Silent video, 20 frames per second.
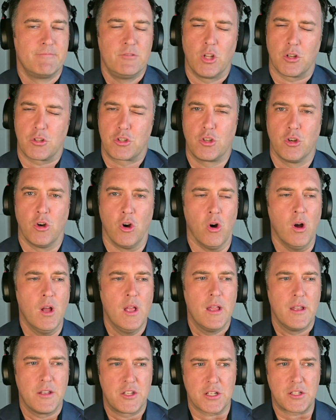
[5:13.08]
Not sure.
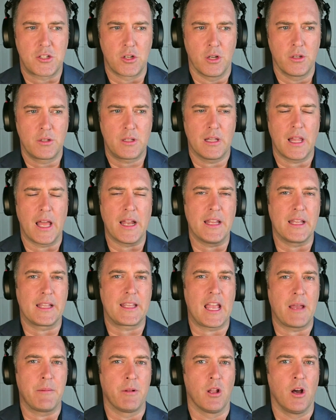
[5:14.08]
Just on Lady of
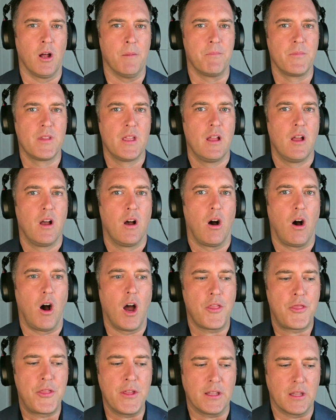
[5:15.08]
Camelot,
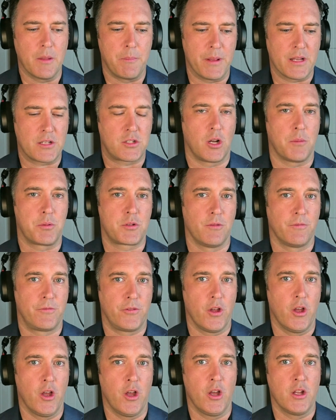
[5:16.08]
I think the best option
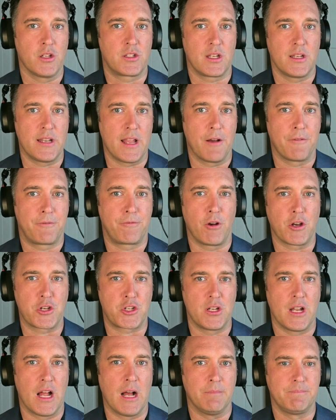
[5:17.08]
for her is to now
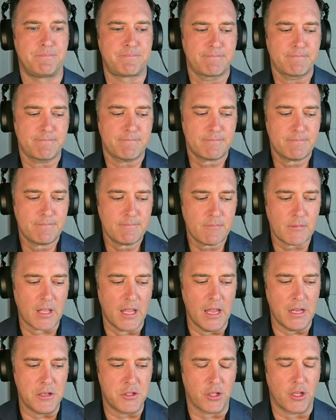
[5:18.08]
freshen up
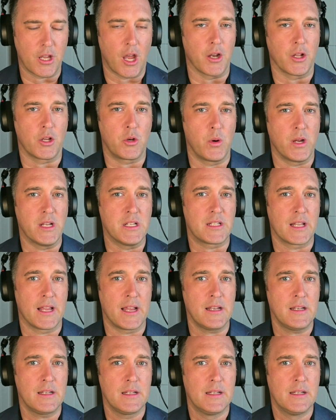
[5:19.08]
and to go to
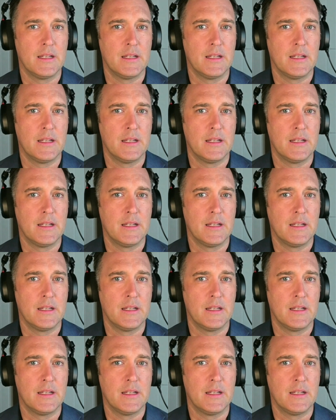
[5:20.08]
Queensland.